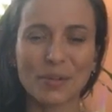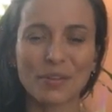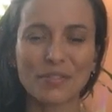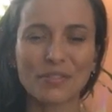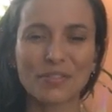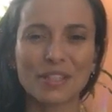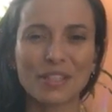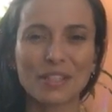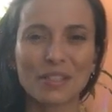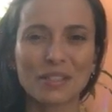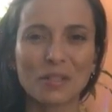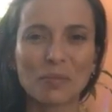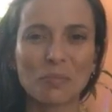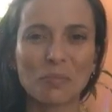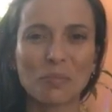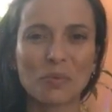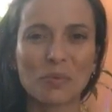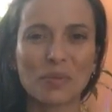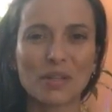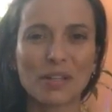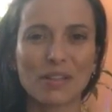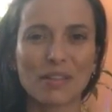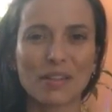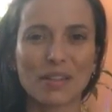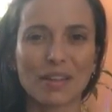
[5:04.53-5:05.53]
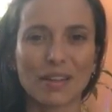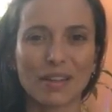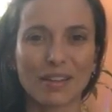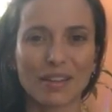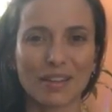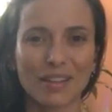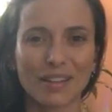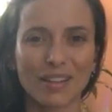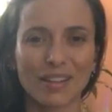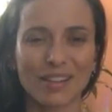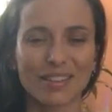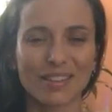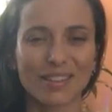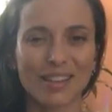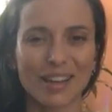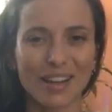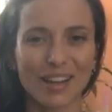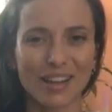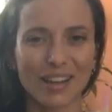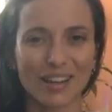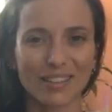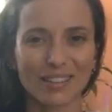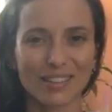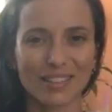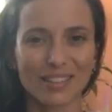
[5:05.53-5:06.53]
with the deep breathing
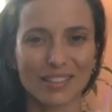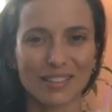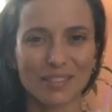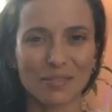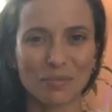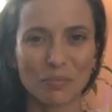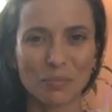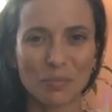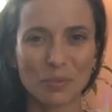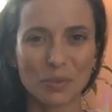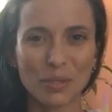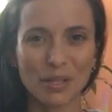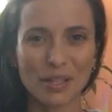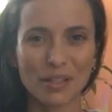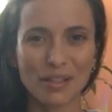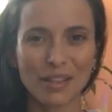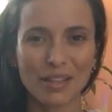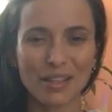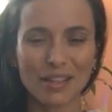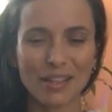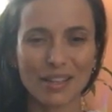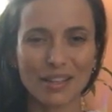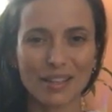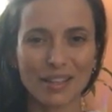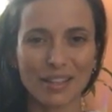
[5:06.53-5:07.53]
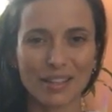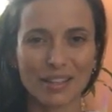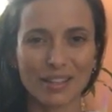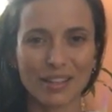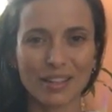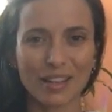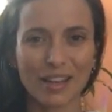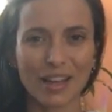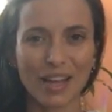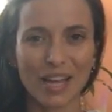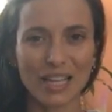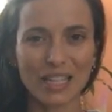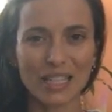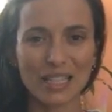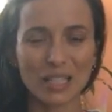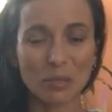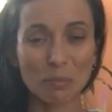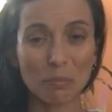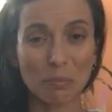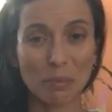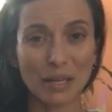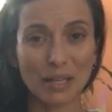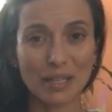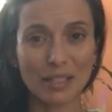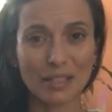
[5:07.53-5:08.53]
that breathing in,
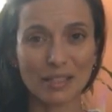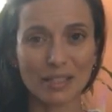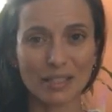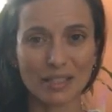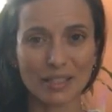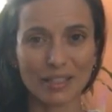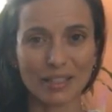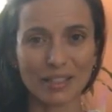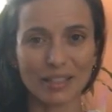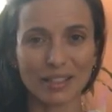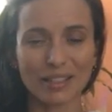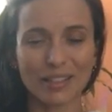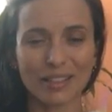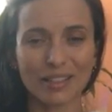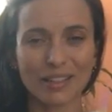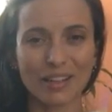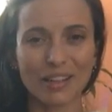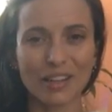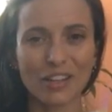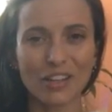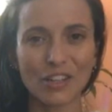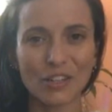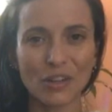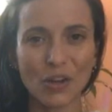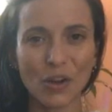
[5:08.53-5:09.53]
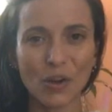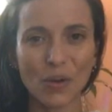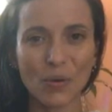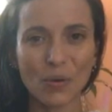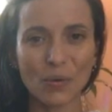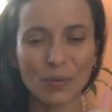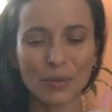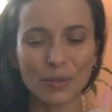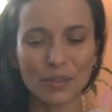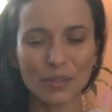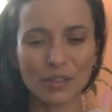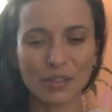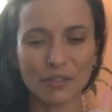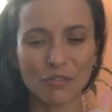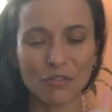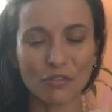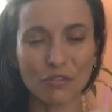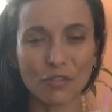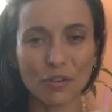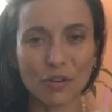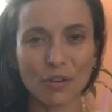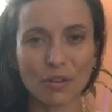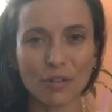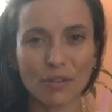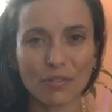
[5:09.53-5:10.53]
expanding not only the
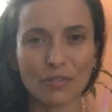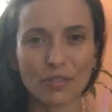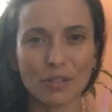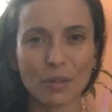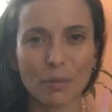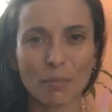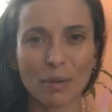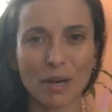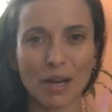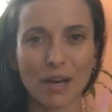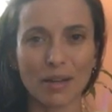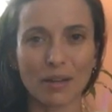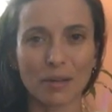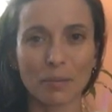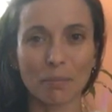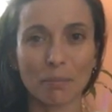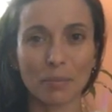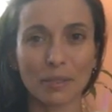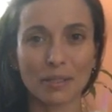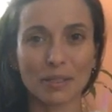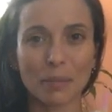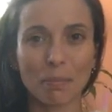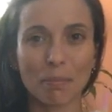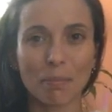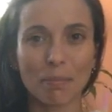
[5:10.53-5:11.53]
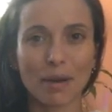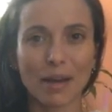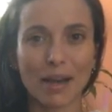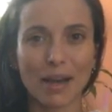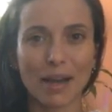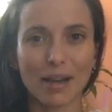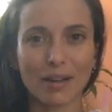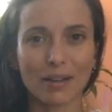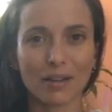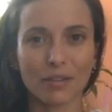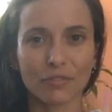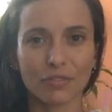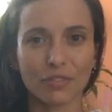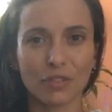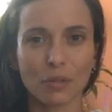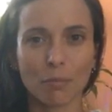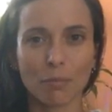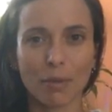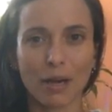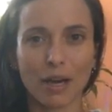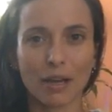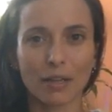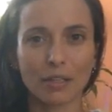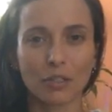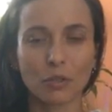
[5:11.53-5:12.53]
front of the body but the back of the
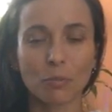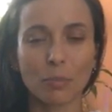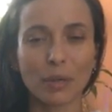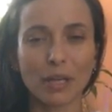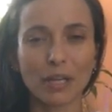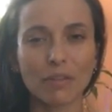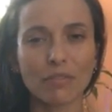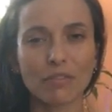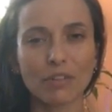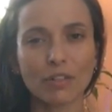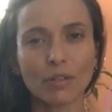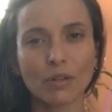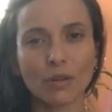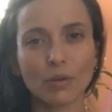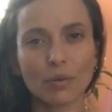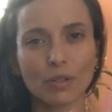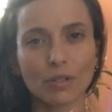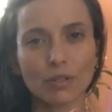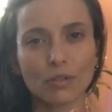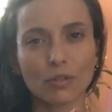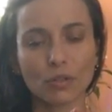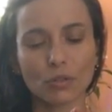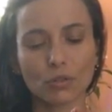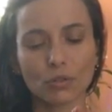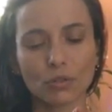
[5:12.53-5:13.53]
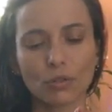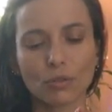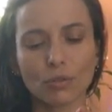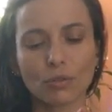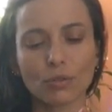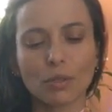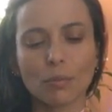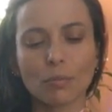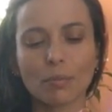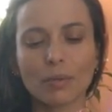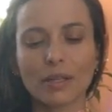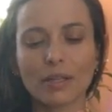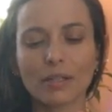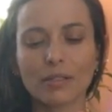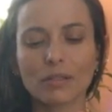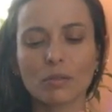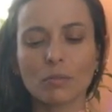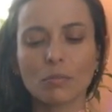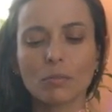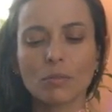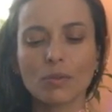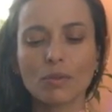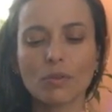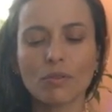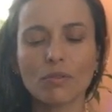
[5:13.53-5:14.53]
body. You may even notice your shoulder blades
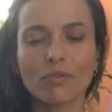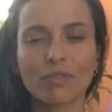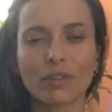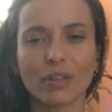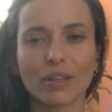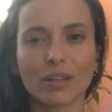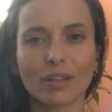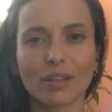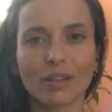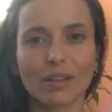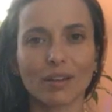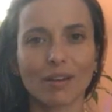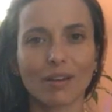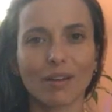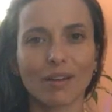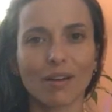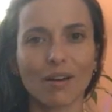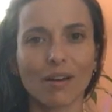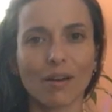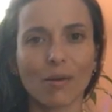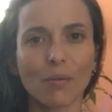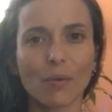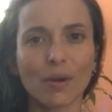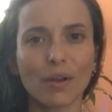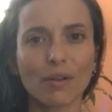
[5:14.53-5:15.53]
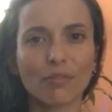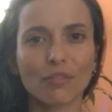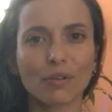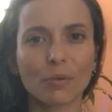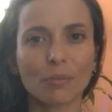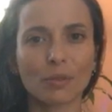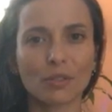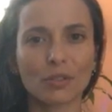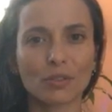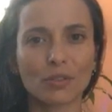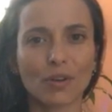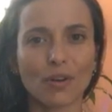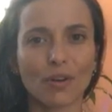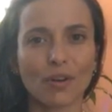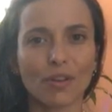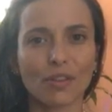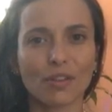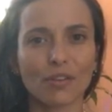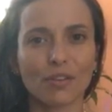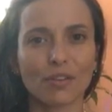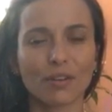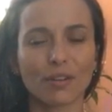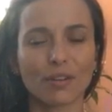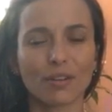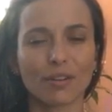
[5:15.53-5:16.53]
moving away from each
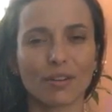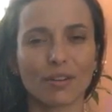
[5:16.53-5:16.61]
other.